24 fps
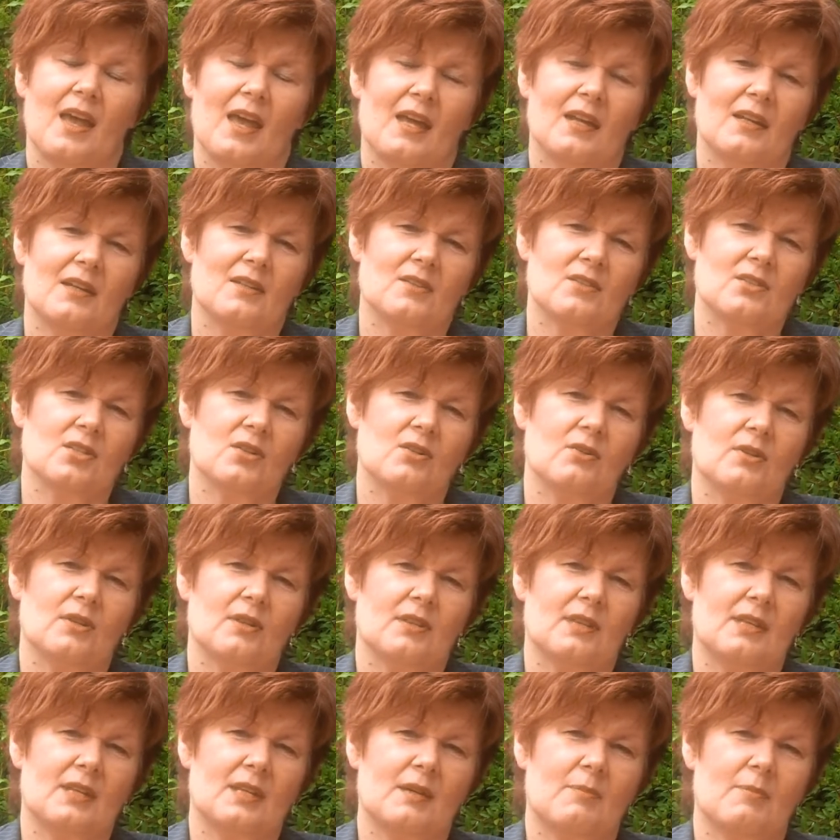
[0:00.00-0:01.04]
And so
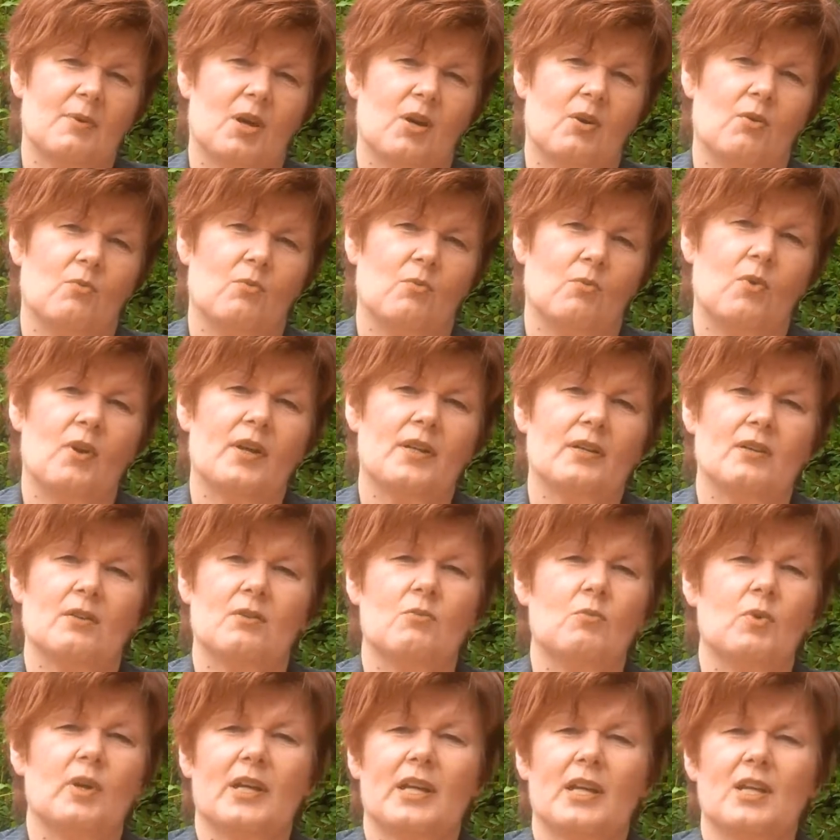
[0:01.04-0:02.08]
think about what,
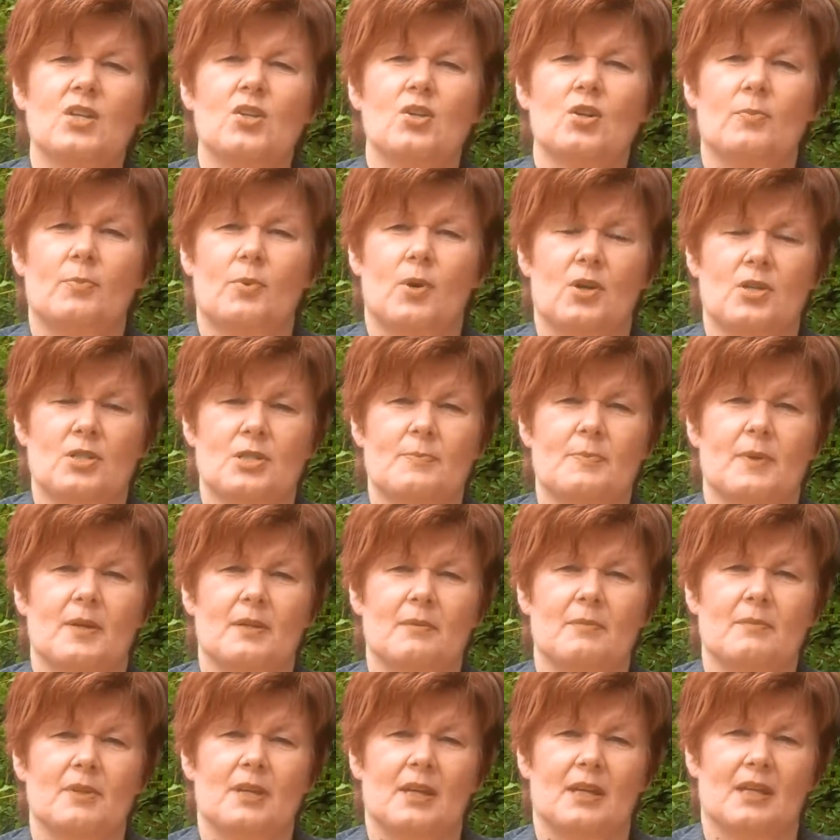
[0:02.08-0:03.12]
what can your pause
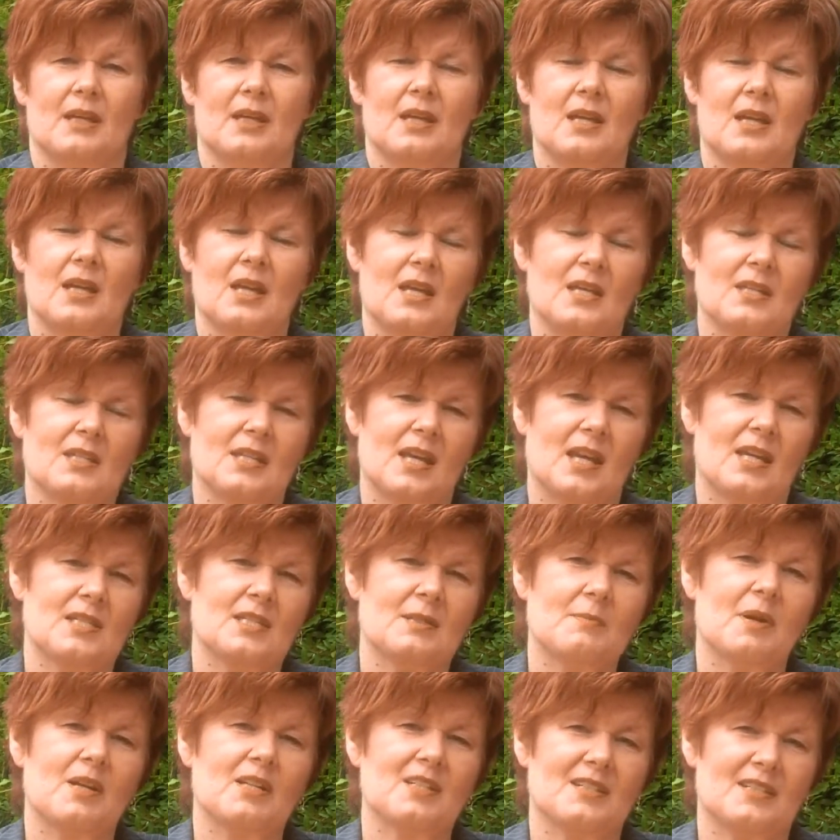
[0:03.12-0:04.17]
button be? It
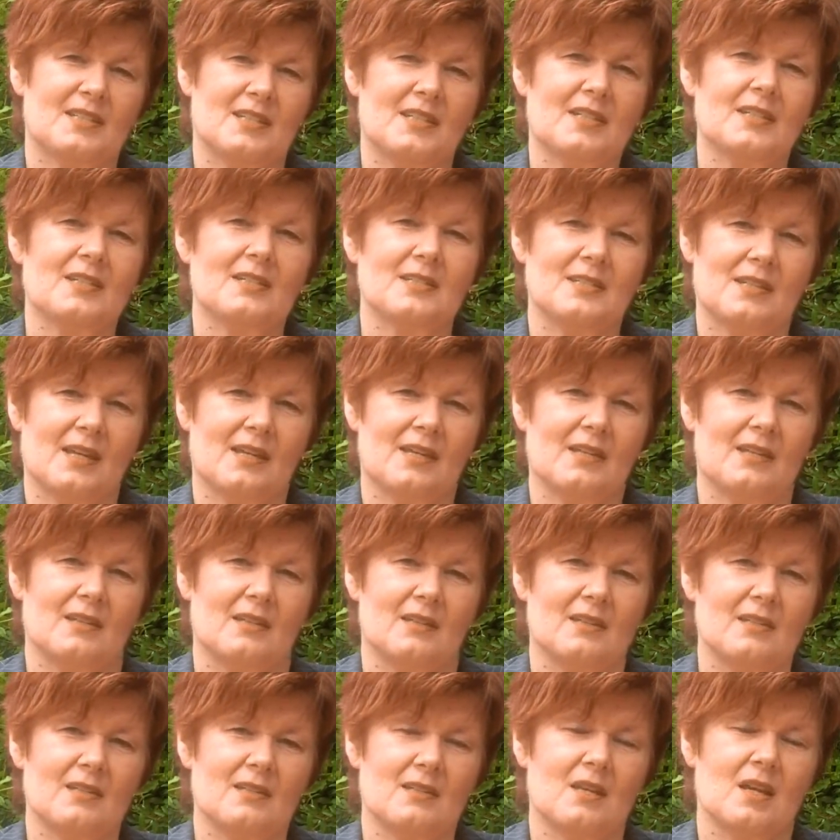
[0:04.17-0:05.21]
takes about six
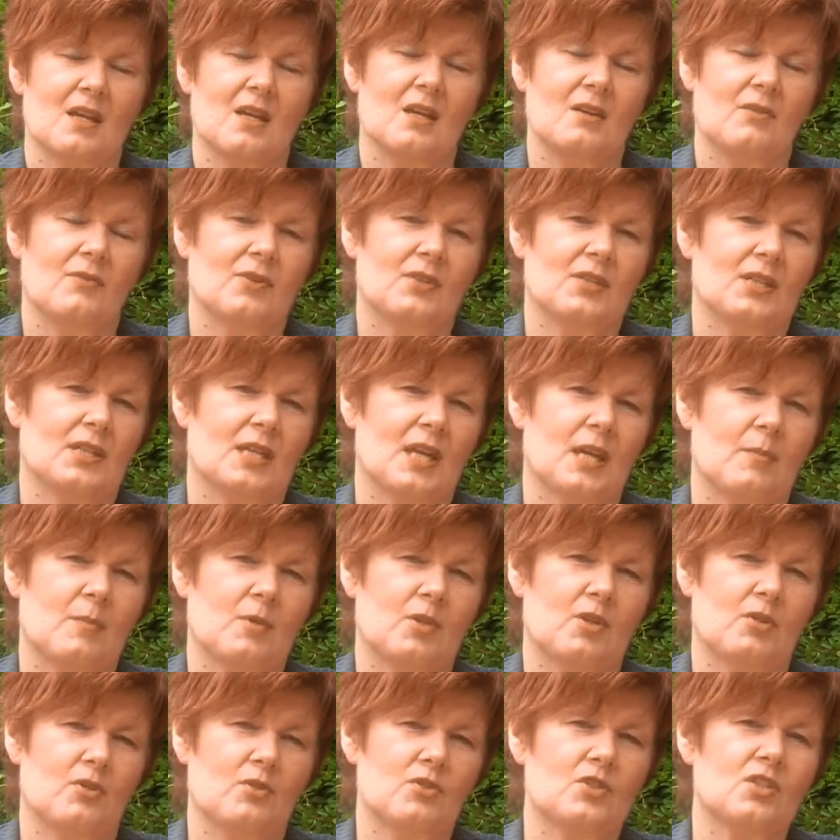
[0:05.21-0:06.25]
seconds for the
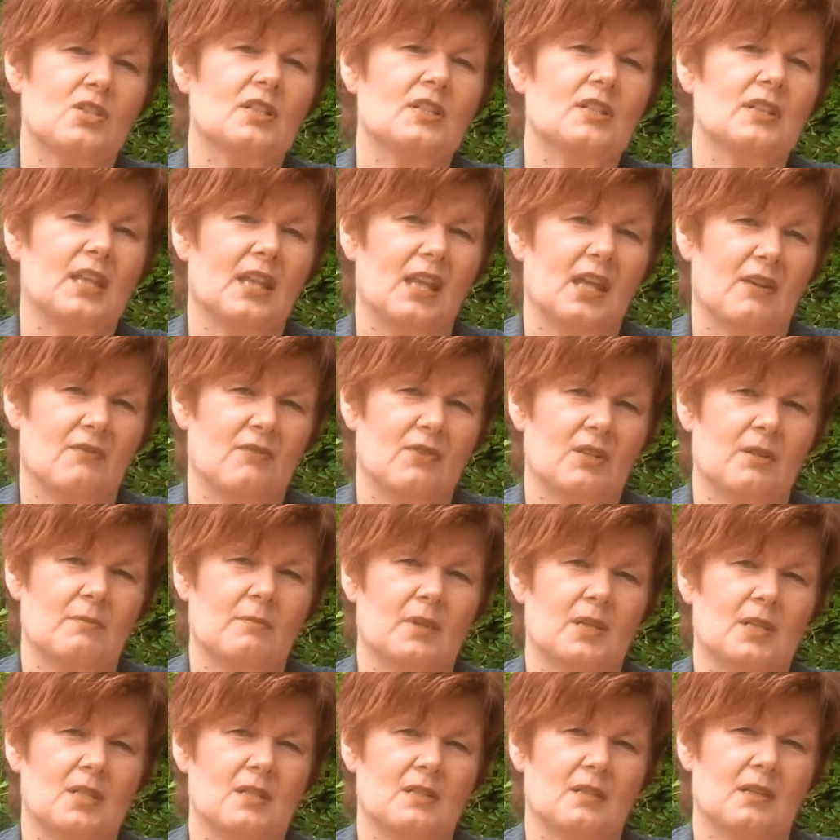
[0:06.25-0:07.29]
chemicals to leave the
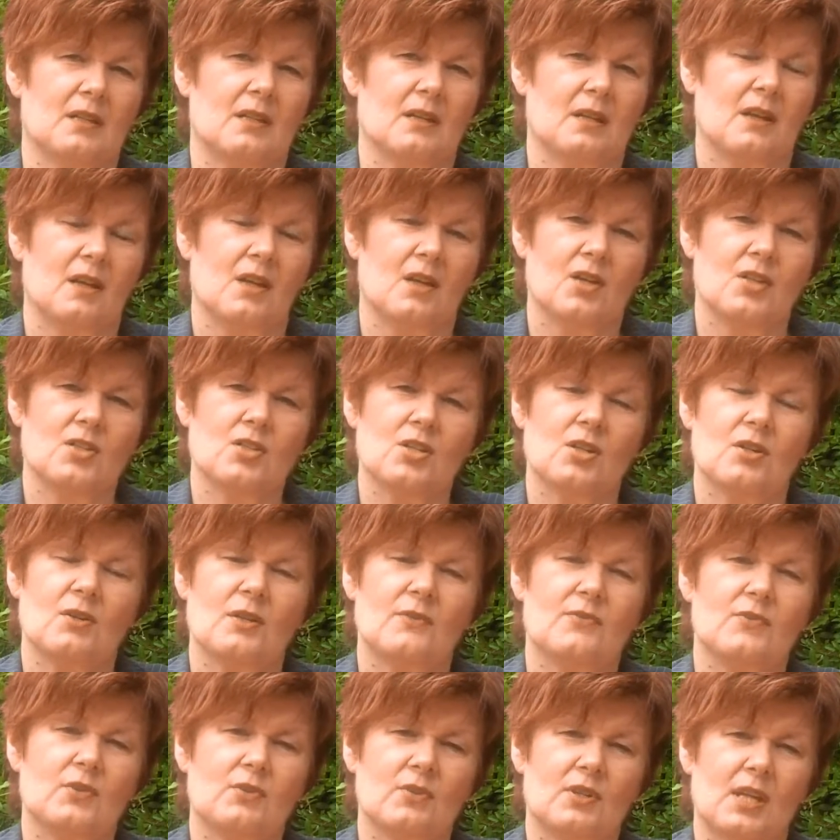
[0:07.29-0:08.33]
amygdala. So
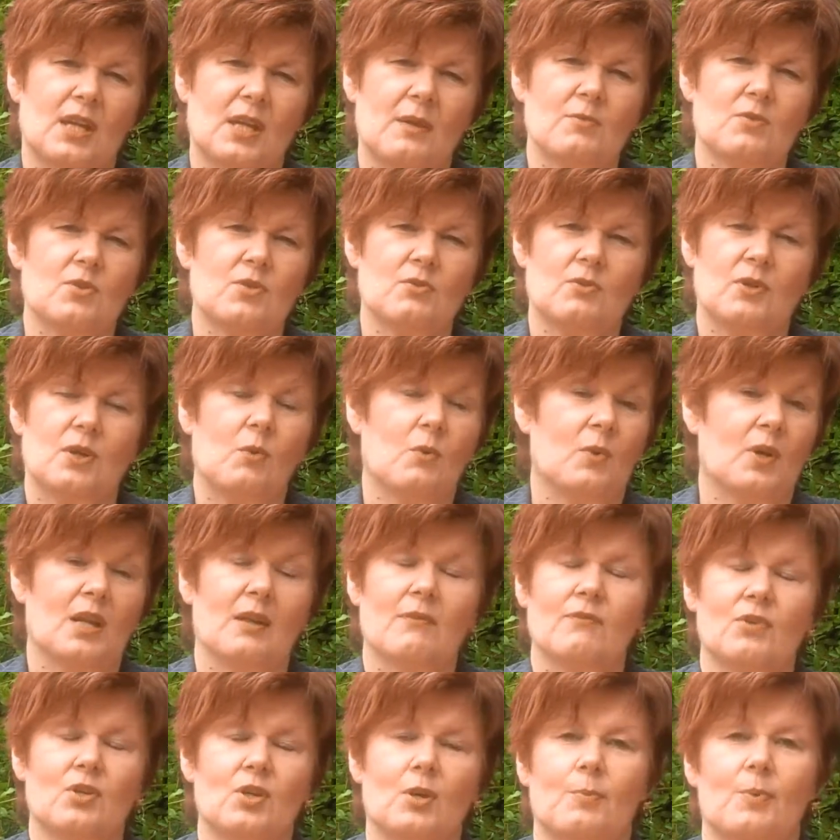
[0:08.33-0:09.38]
if you keep doing
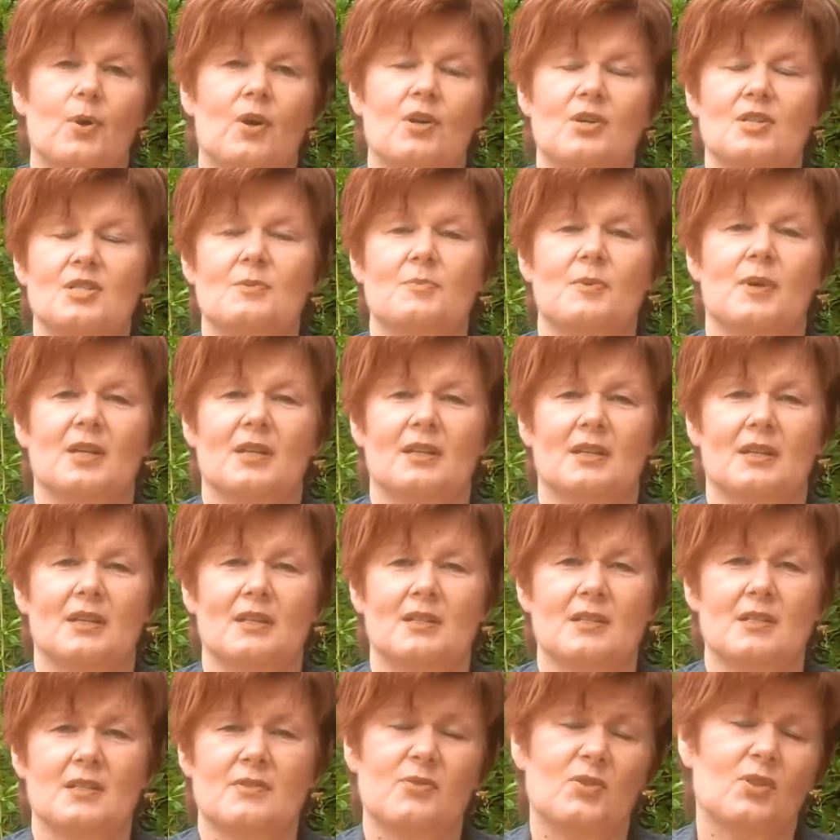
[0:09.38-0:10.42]
whatever your pause button
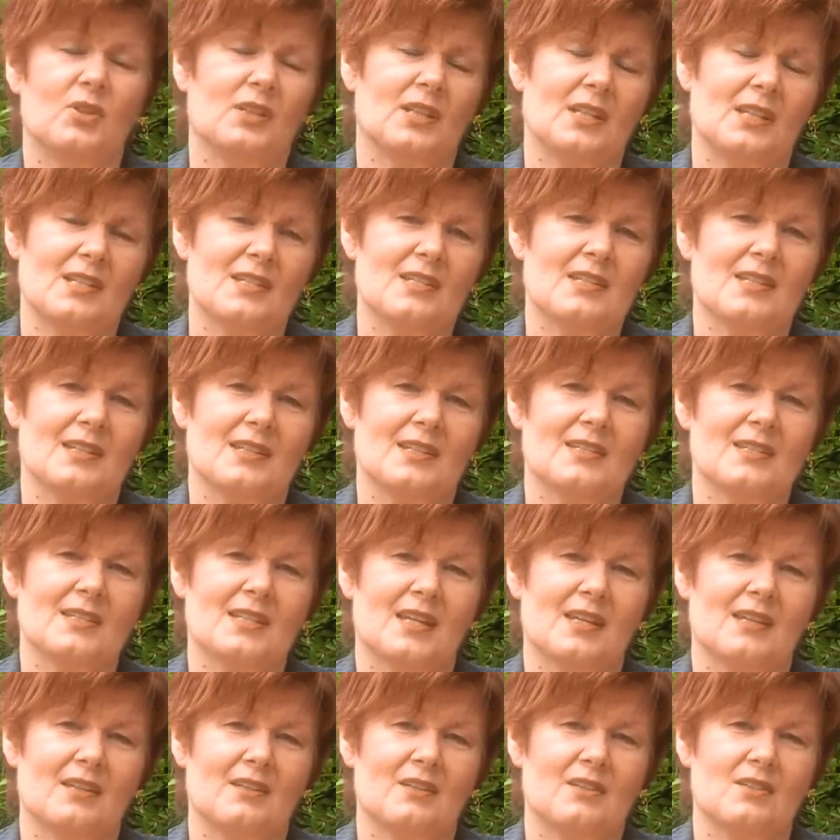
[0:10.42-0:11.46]
is for at least six
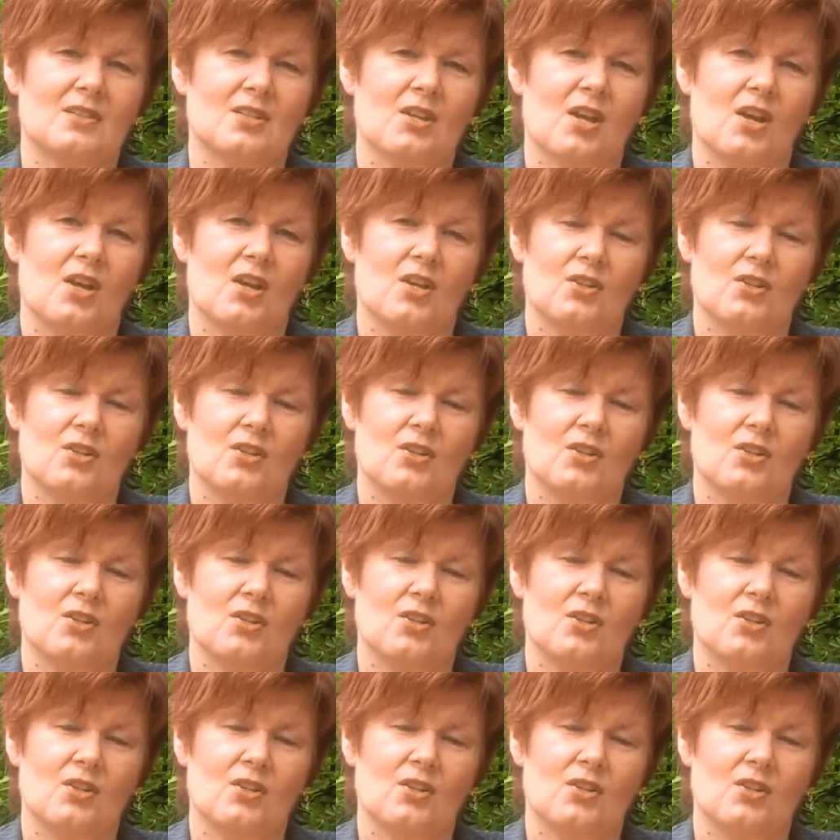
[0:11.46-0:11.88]
seconds,